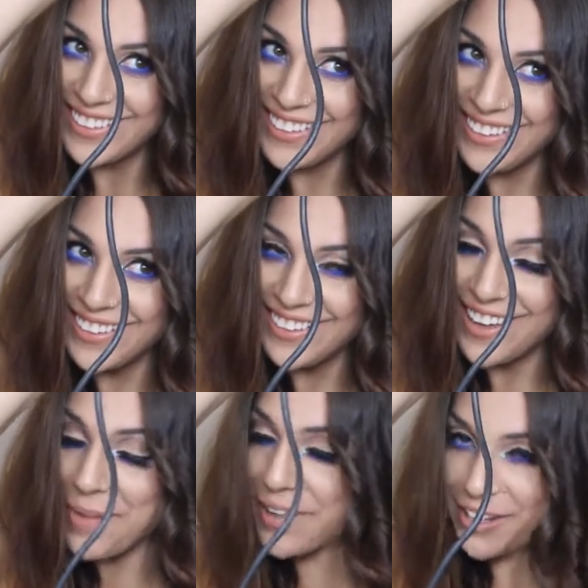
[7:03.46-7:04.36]

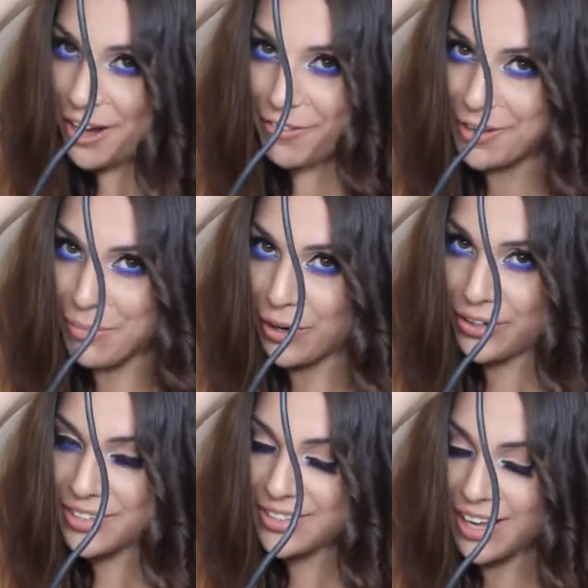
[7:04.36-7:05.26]
I'm like covered in
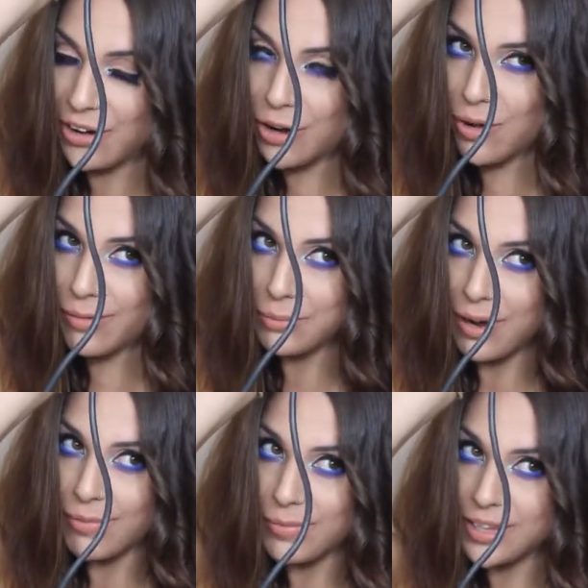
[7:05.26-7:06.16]
burns. I don't know what my
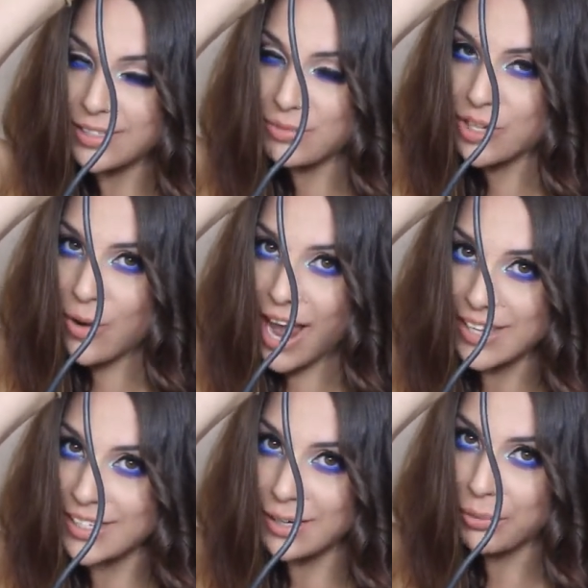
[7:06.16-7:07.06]
problem is. I'm so
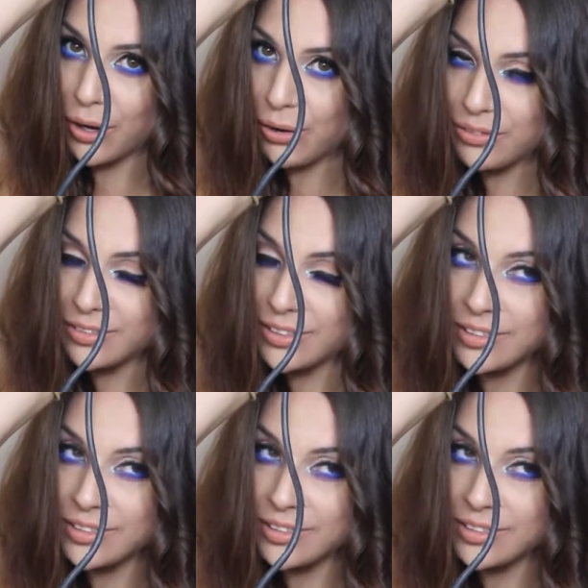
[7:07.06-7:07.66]
accident prone.